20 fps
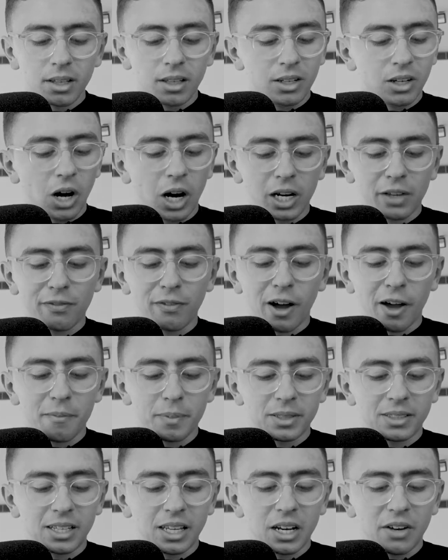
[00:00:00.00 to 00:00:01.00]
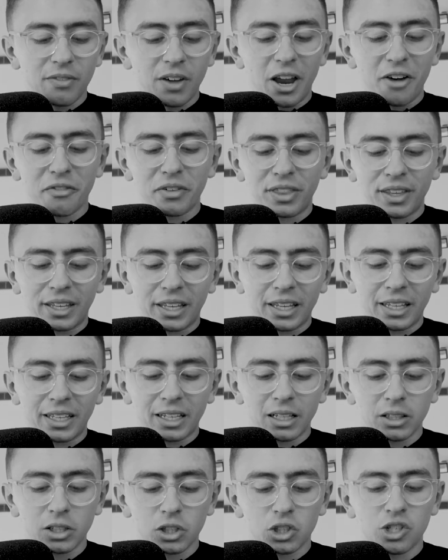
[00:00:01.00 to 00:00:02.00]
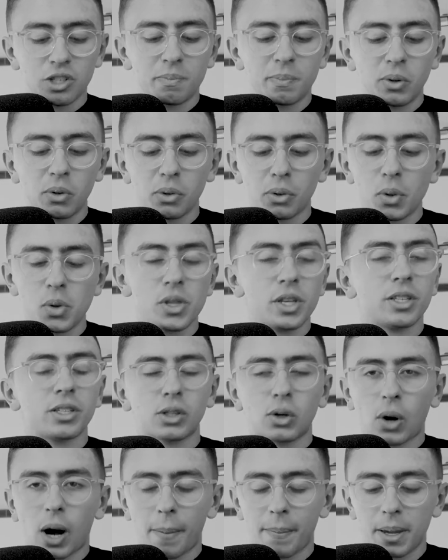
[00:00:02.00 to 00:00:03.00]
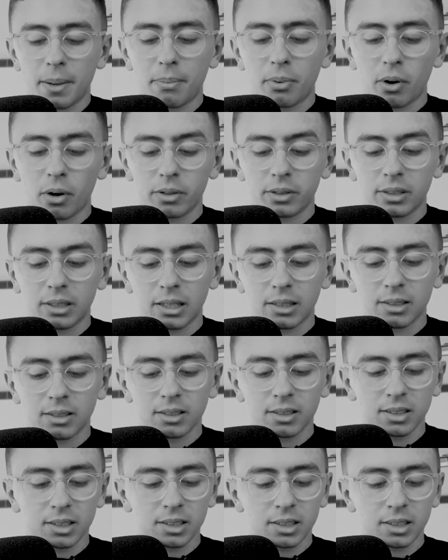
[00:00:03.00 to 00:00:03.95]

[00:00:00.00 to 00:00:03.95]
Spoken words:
95% of everything in Gillage is built through this scrappy process.